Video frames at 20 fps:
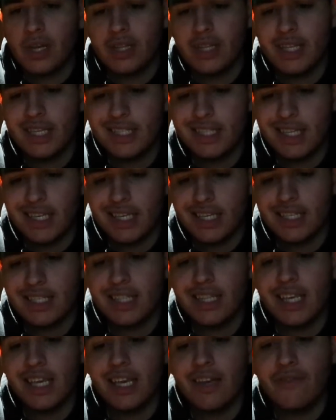This is
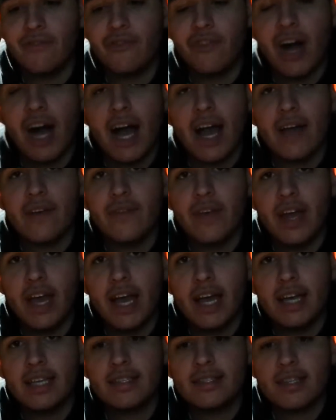the
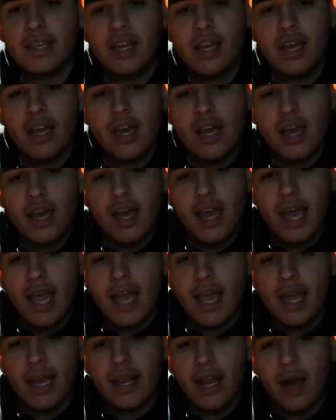5.0s,
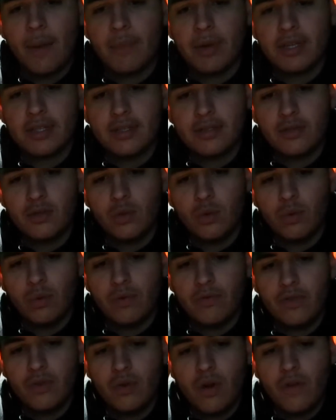and I'm going to do a
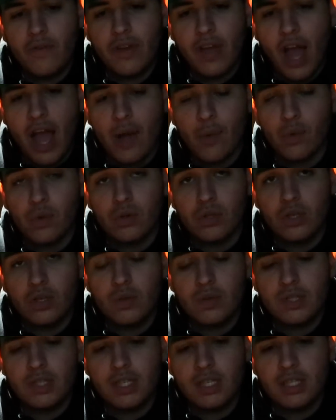review of it. I will
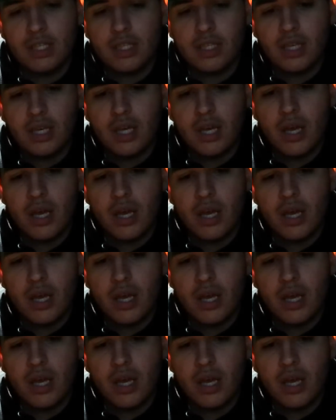use it.